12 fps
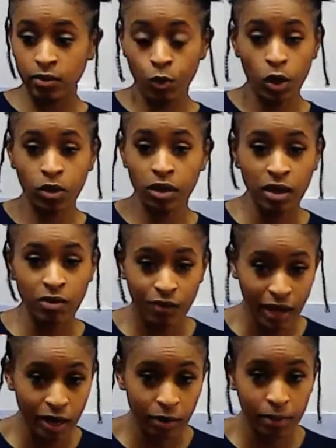working
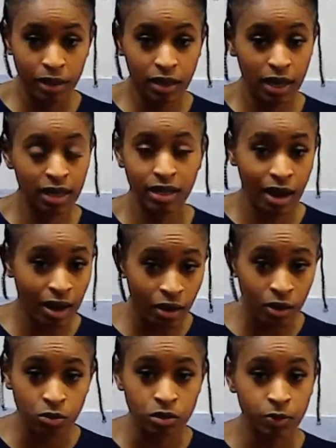environment at
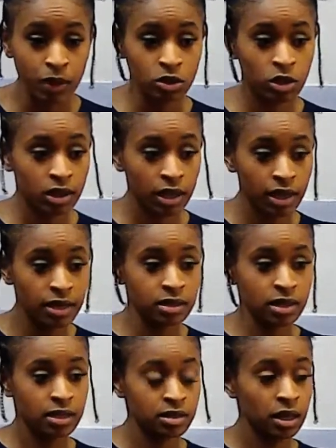all, especially kids
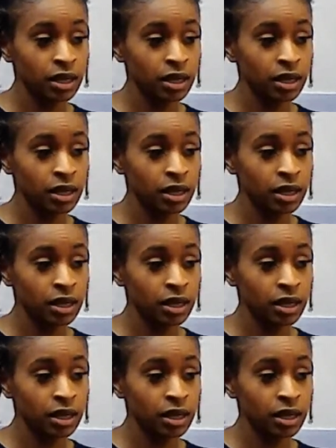that's